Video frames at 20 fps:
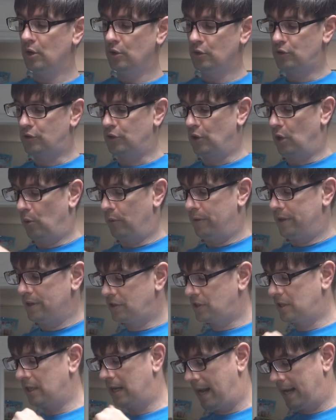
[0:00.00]
so
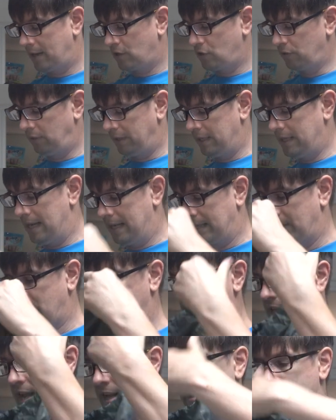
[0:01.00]
this can actually
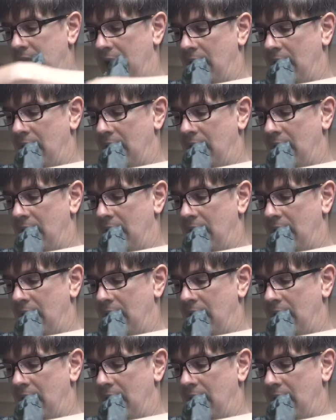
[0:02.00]
extend